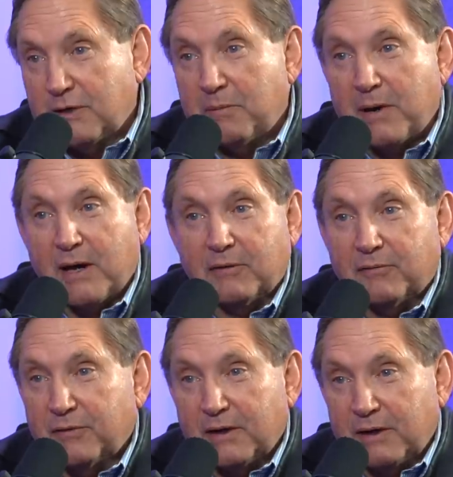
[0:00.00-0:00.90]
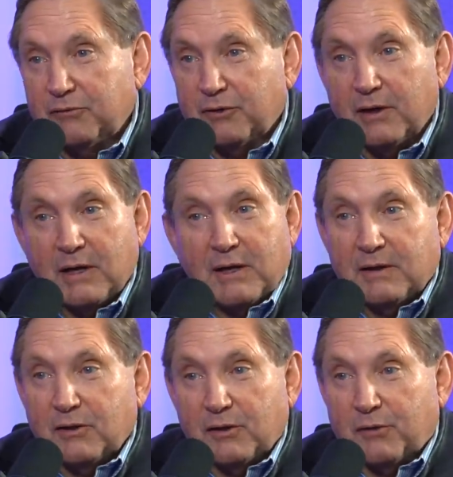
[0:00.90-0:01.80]
come out of, he was a,
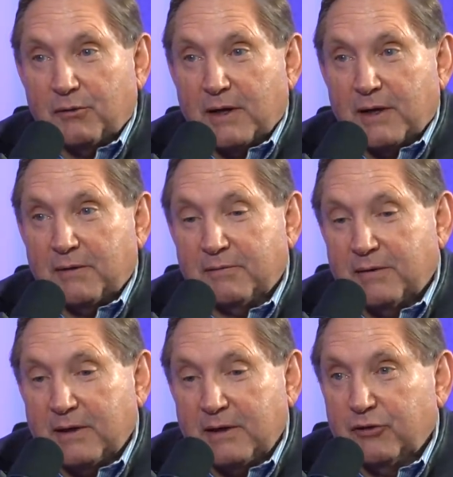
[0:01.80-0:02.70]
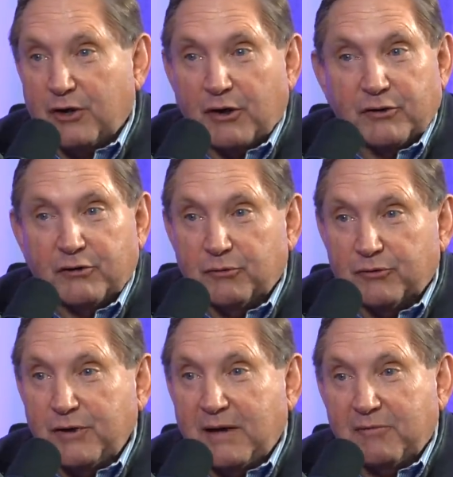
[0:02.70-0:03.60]
you know, his heritage was
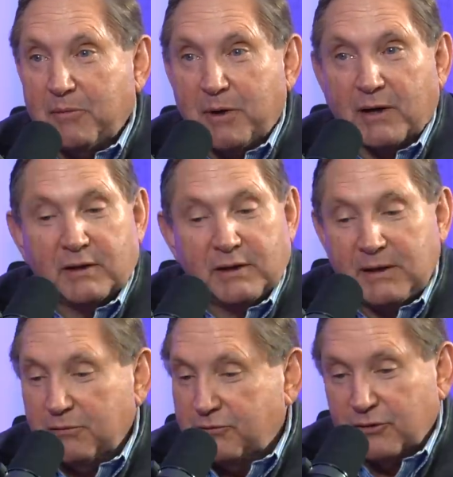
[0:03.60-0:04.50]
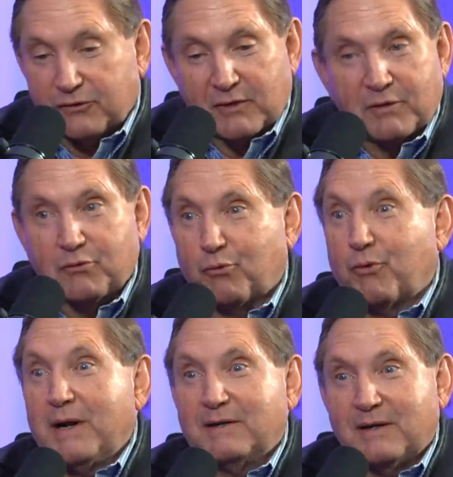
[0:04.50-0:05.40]
Native American. He was just a
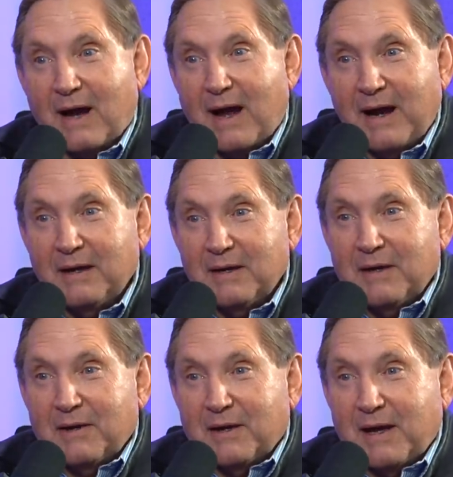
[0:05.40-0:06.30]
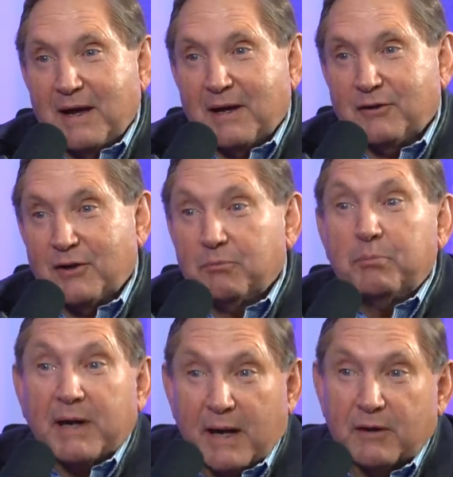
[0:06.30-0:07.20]
great guy.
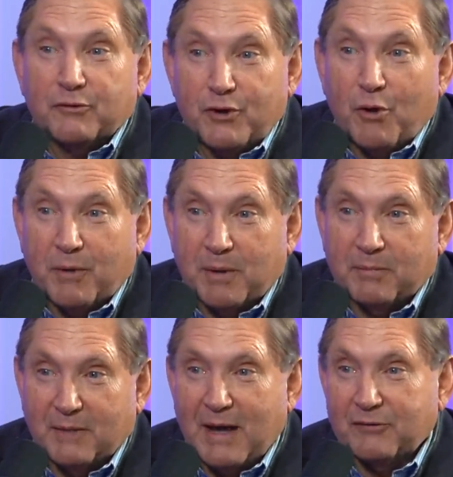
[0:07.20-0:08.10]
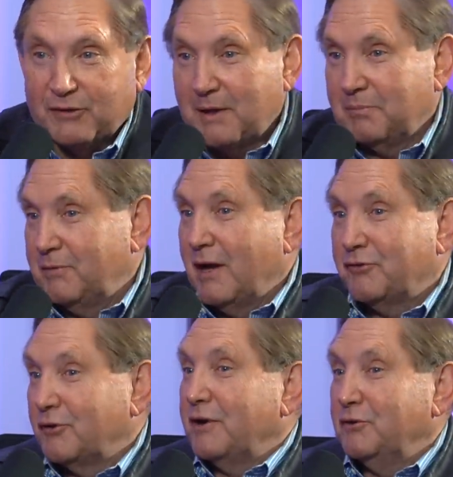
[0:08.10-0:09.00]
But I don't know him, as I'm not
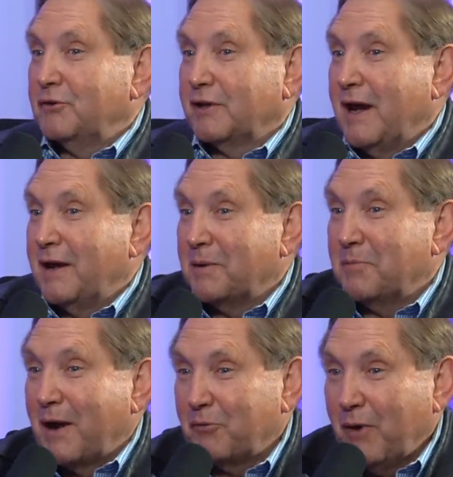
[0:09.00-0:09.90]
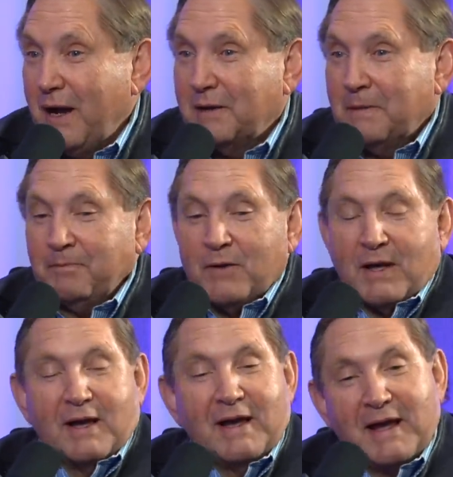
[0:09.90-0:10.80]
sure I knew the guy on my right.
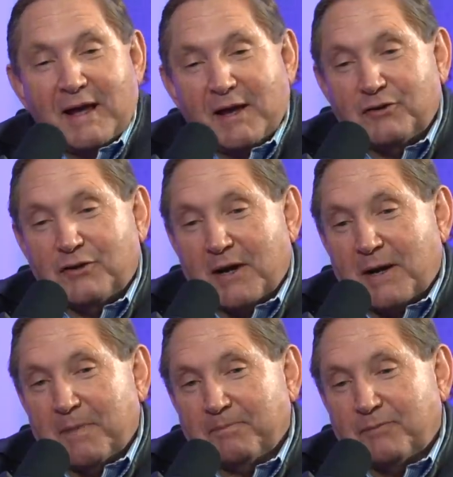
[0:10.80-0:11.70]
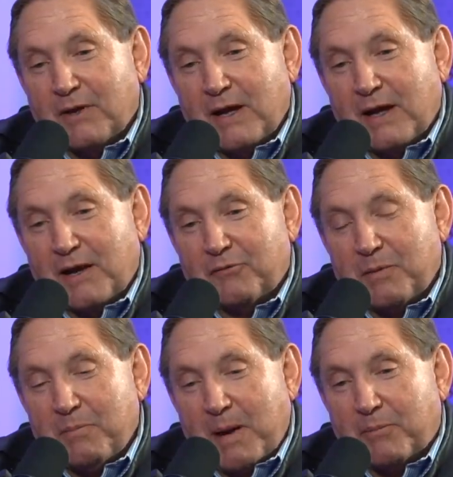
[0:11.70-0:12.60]
And I
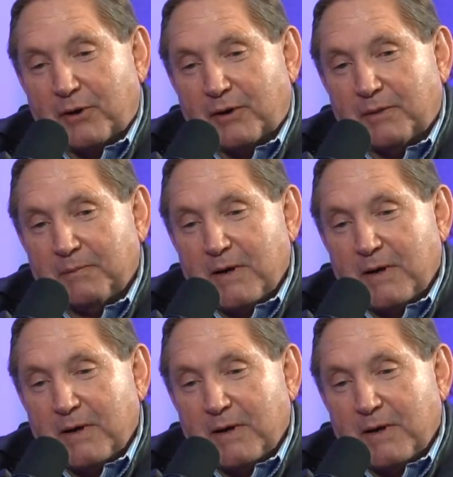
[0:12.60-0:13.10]
remember